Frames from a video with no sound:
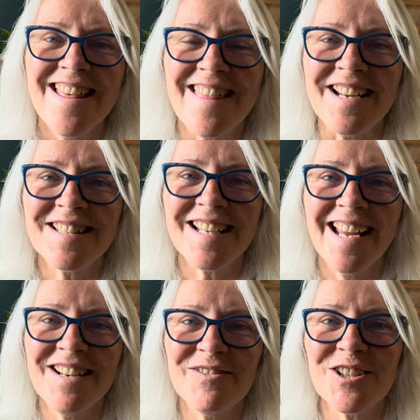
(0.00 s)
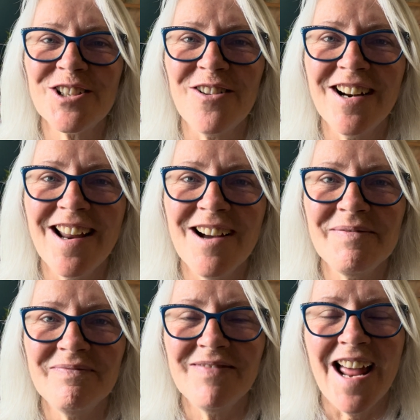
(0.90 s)
Thanks again for showing
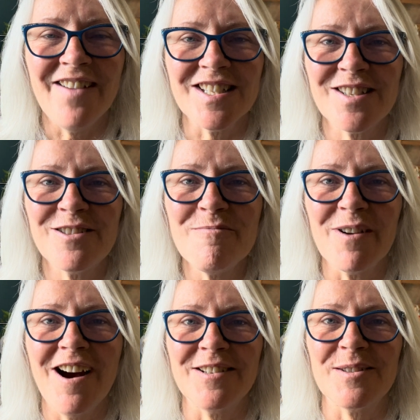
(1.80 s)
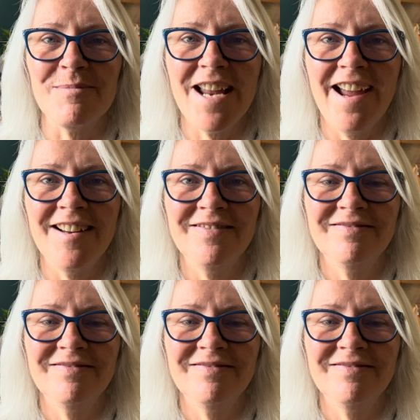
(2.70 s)
up. Have a super awesome day.